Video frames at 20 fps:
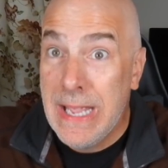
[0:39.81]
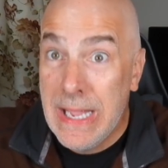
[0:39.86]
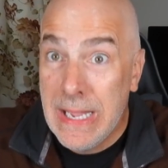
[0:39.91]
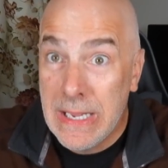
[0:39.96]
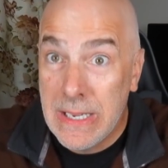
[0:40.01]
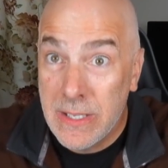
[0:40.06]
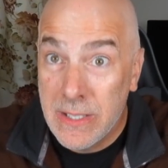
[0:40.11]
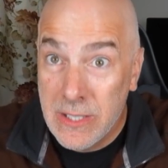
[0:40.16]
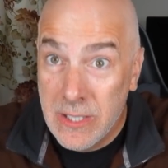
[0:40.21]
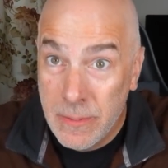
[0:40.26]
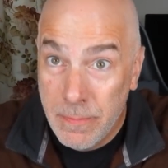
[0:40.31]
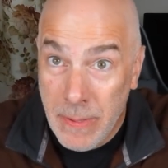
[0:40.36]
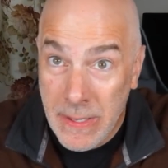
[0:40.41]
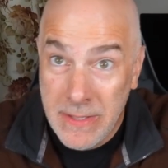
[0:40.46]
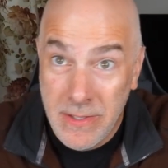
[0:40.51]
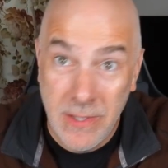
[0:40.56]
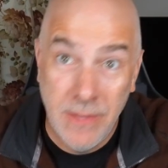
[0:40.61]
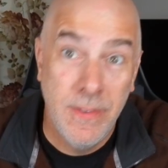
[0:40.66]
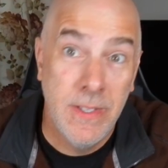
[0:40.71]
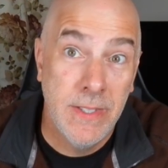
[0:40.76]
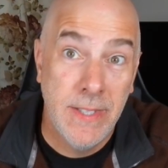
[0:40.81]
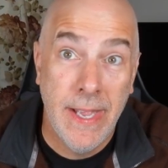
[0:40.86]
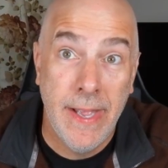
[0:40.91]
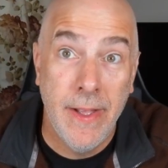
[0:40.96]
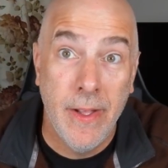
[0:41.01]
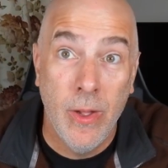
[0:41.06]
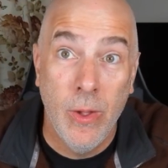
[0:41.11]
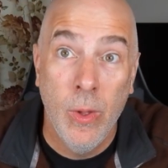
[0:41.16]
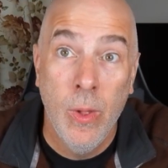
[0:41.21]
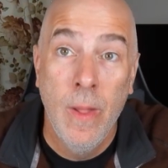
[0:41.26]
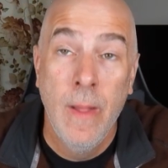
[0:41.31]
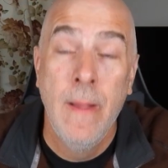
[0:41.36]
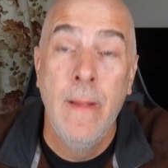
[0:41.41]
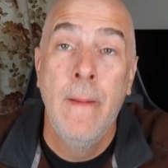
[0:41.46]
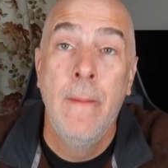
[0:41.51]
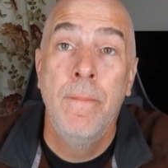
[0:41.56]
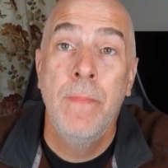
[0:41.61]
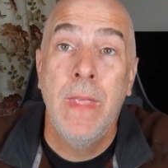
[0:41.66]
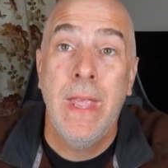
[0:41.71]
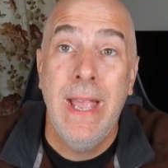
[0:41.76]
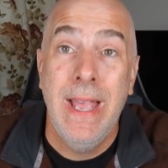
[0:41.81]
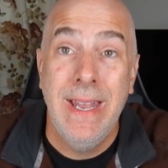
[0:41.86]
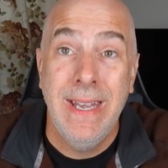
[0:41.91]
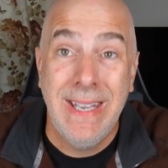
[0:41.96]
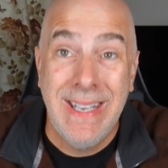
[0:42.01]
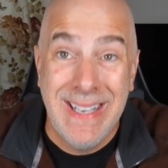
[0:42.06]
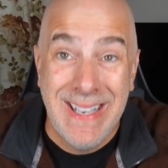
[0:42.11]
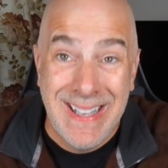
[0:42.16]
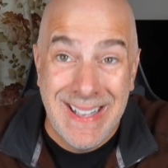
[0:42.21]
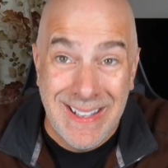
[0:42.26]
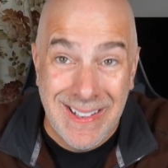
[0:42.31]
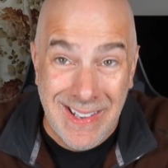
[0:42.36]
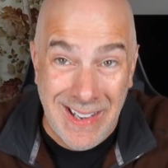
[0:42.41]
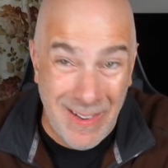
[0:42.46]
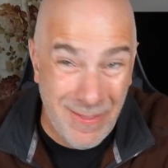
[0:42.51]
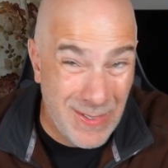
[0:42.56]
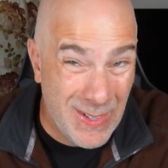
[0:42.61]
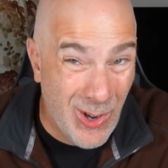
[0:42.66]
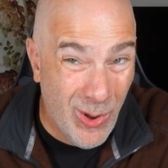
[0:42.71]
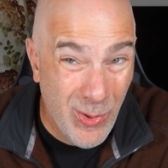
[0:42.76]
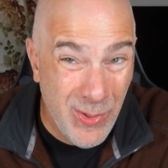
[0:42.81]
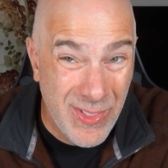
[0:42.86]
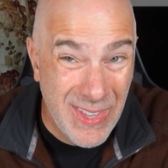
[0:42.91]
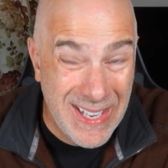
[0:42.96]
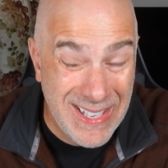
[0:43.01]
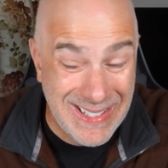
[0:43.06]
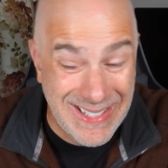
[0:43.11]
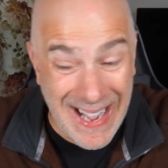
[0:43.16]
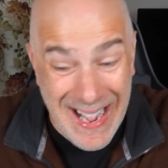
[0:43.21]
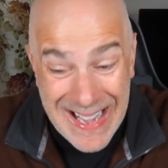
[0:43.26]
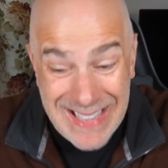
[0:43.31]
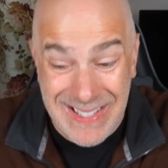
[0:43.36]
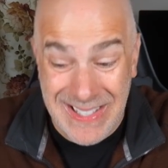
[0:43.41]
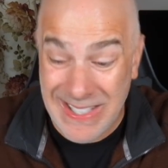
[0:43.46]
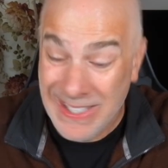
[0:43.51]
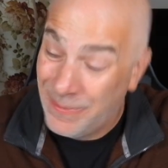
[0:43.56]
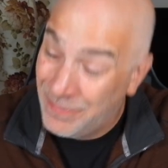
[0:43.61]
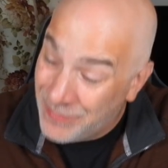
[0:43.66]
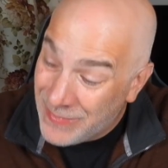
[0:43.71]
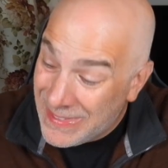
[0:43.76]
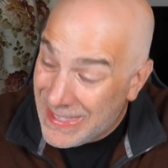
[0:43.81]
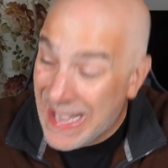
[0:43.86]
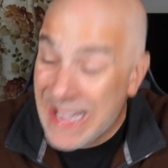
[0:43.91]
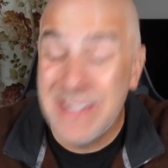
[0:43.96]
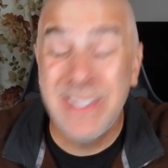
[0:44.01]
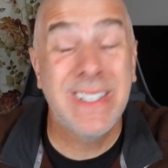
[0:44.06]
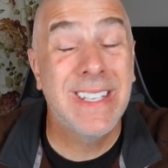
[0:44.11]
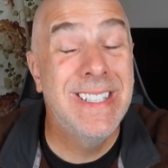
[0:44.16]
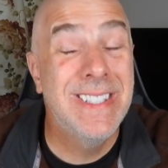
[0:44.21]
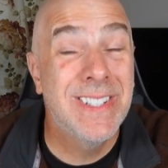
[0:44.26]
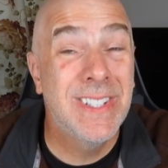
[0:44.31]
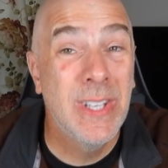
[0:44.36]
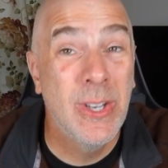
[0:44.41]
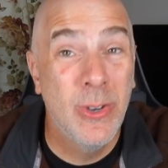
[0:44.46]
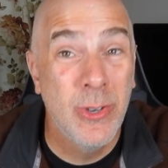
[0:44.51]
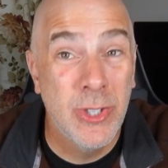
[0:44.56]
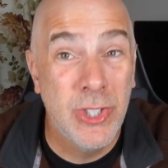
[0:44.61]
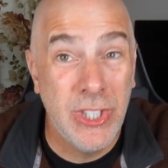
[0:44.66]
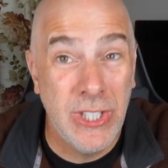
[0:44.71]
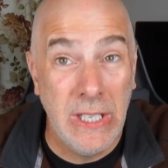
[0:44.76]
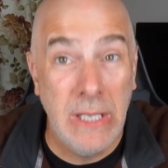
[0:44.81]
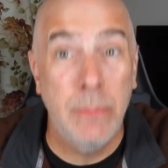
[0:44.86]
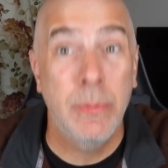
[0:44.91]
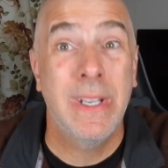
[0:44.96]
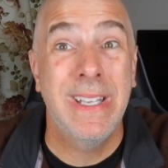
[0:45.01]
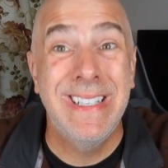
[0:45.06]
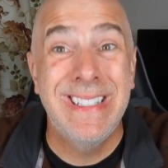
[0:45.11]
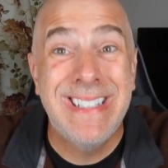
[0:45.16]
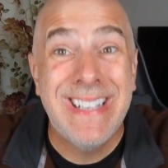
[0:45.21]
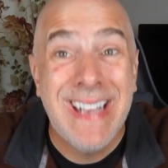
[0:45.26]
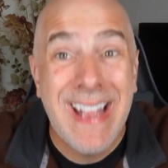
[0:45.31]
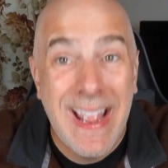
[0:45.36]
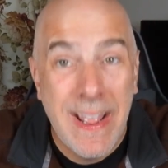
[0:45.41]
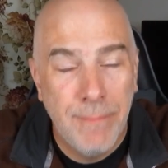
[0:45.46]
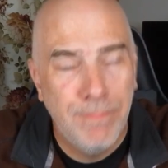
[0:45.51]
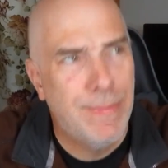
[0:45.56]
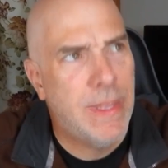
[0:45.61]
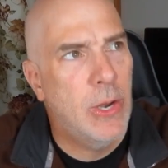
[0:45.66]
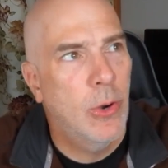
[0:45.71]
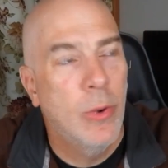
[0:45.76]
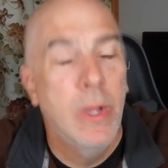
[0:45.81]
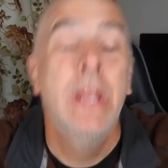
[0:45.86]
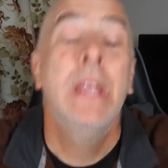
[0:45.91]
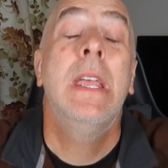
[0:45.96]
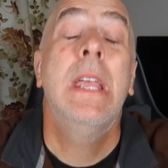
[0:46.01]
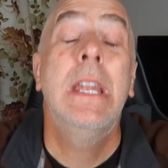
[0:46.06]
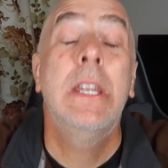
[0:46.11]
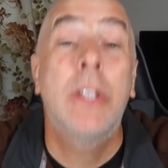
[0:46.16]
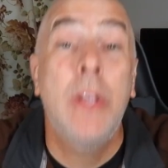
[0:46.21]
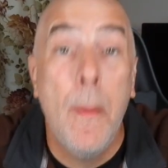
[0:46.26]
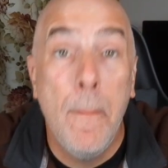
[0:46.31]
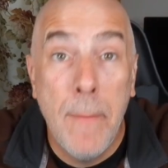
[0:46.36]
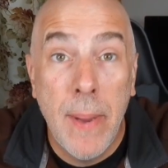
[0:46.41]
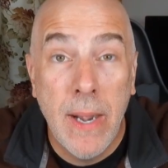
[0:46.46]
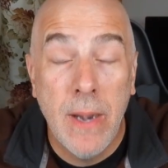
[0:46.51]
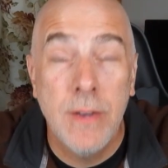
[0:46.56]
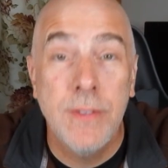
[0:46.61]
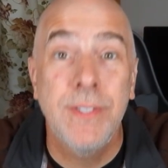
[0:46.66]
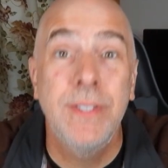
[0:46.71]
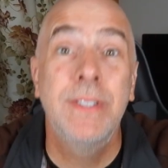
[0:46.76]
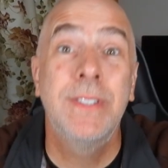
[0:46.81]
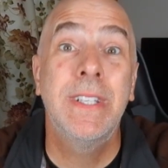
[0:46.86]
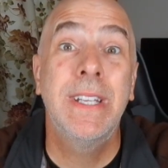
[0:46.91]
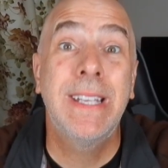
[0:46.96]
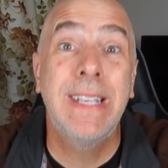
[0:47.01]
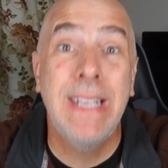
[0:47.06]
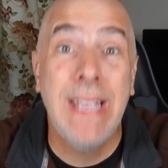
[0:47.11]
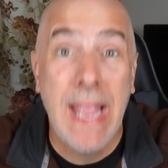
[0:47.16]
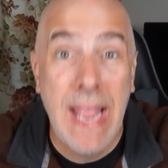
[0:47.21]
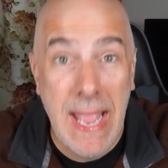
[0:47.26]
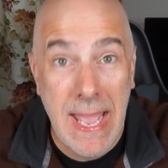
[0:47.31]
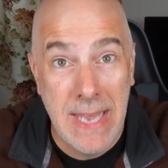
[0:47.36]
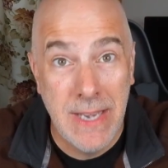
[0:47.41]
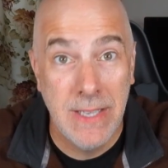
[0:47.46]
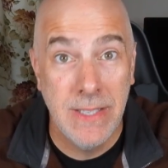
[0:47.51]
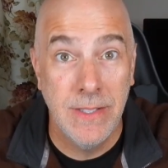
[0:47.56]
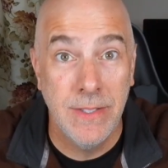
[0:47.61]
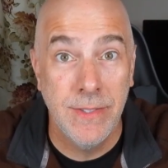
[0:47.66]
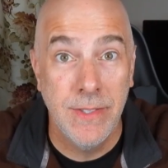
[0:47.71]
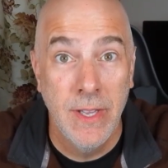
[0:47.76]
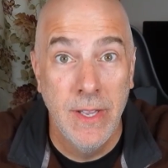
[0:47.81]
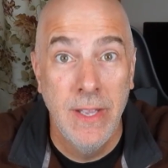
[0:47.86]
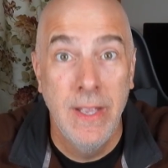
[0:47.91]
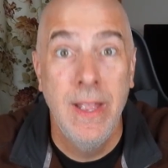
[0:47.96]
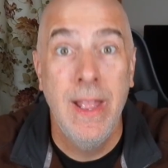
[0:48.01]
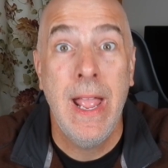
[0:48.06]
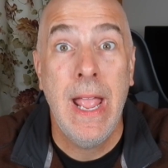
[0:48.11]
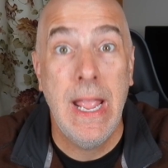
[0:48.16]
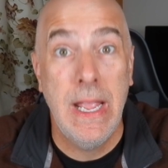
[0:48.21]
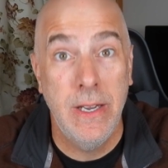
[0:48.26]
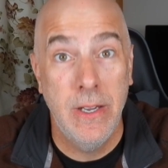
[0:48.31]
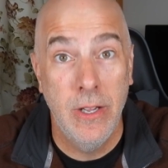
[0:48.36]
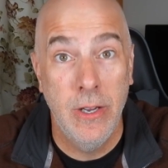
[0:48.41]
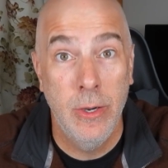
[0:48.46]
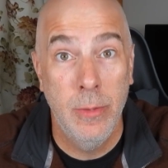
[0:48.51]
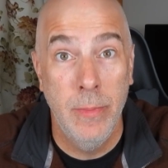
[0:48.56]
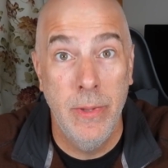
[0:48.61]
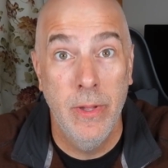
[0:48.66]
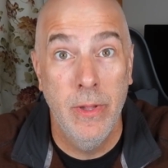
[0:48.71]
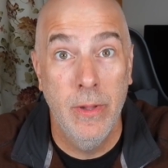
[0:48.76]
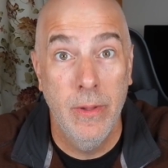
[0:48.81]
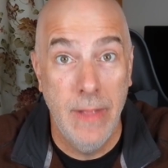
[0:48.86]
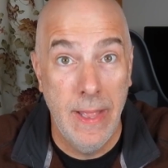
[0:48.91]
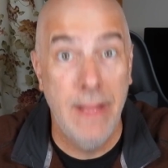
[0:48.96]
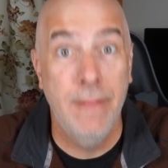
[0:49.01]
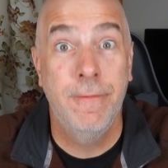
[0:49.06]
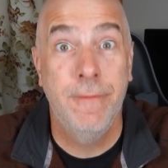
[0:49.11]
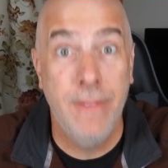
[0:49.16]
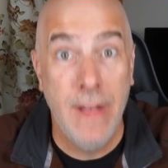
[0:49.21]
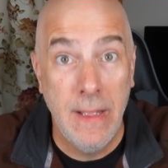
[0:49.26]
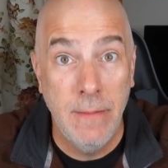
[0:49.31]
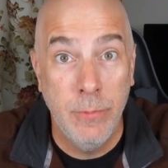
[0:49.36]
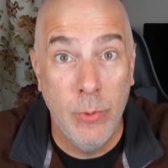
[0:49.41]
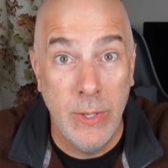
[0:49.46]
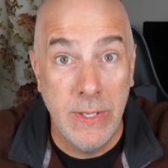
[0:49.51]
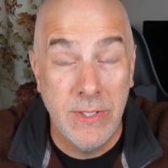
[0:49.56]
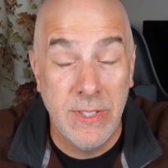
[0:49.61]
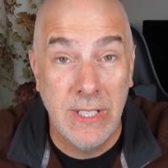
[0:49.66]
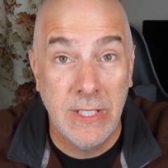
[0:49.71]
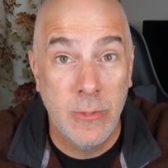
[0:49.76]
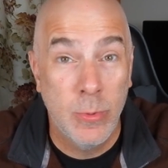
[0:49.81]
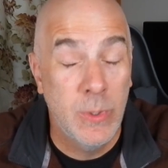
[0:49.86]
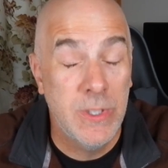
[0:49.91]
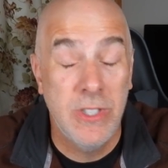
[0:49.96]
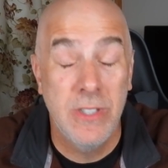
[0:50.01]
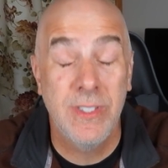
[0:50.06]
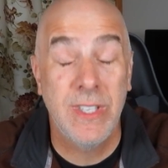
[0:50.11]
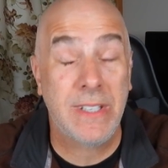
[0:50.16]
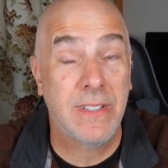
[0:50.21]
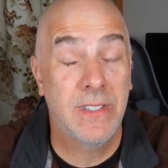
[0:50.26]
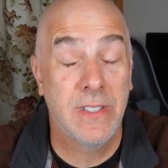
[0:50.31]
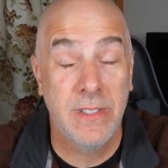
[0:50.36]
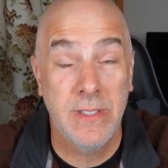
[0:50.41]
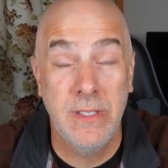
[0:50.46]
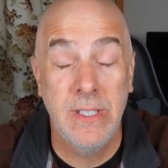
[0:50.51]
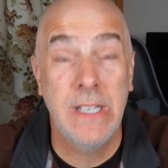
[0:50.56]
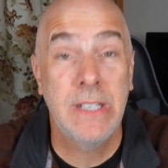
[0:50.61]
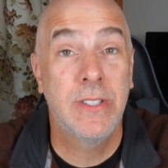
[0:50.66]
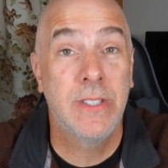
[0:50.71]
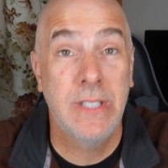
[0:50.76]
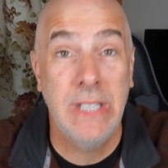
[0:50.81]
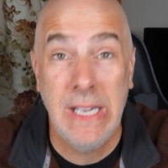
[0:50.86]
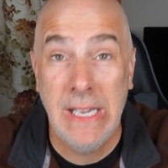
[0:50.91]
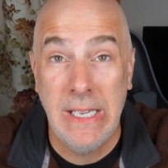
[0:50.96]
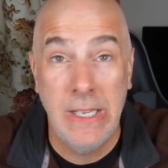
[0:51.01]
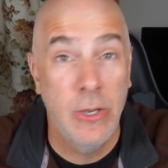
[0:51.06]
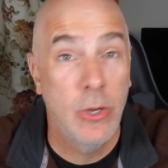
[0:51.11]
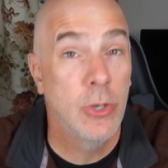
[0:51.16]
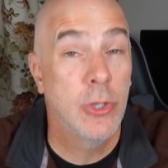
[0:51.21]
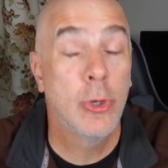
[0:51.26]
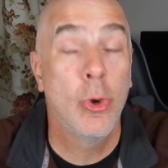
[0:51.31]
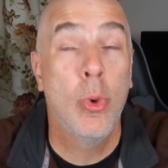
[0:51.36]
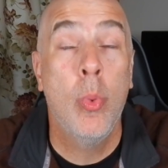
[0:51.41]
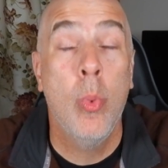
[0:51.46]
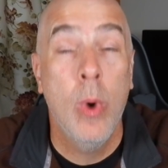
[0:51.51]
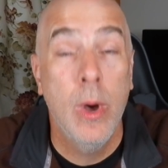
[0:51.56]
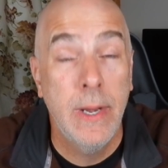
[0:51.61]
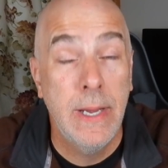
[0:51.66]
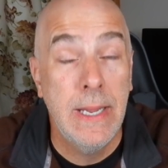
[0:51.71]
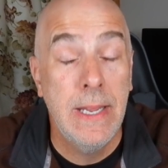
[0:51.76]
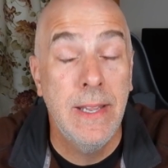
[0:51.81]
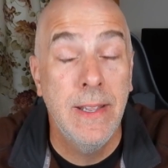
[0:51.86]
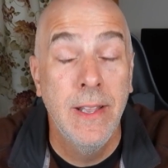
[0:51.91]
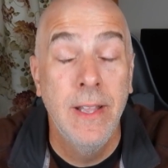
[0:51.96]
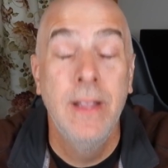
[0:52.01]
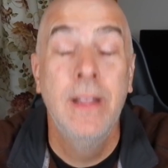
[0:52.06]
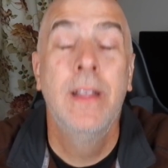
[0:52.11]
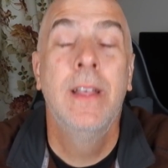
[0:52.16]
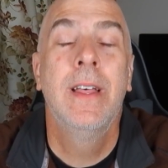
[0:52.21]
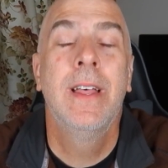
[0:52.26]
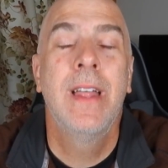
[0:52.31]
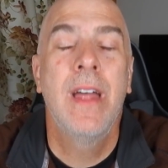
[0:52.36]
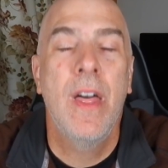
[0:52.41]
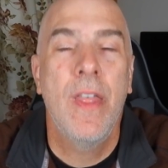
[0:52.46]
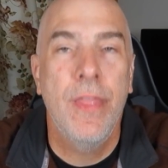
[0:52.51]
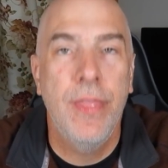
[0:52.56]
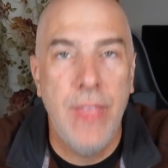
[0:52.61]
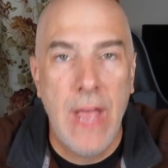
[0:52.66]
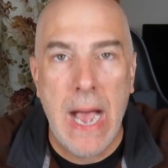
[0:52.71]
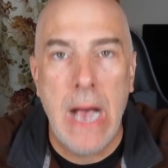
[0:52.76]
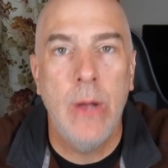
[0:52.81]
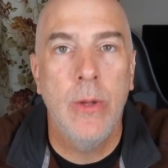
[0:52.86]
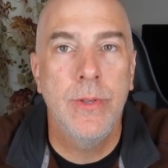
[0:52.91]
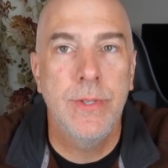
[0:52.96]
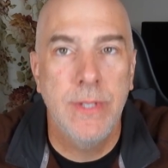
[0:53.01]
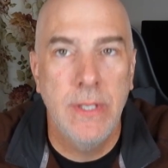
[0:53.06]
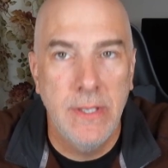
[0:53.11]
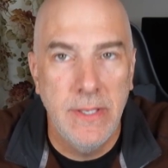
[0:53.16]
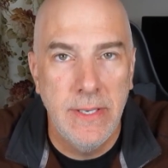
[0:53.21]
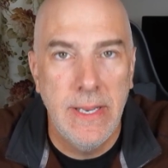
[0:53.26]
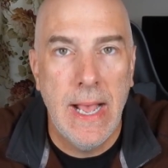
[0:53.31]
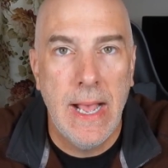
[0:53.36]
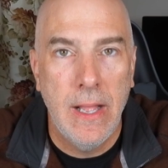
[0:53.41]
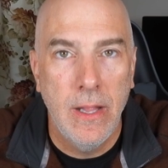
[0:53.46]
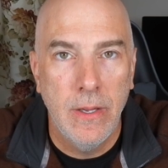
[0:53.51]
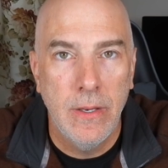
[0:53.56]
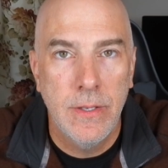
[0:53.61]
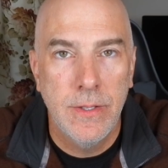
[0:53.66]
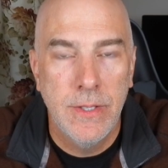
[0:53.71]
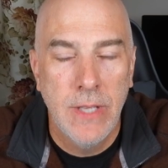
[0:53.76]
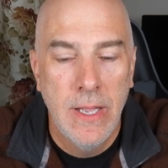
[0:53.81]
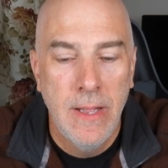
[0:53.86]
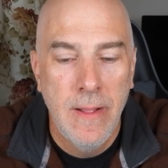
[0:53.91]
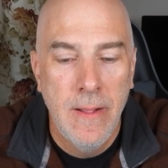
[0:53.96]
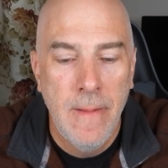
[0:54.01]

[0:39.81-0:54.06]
Expensive as hell, and if you don't think that's considered cheap, in comparison to Canon's 800 mil f5.6, which is like $16,000 or $20,000.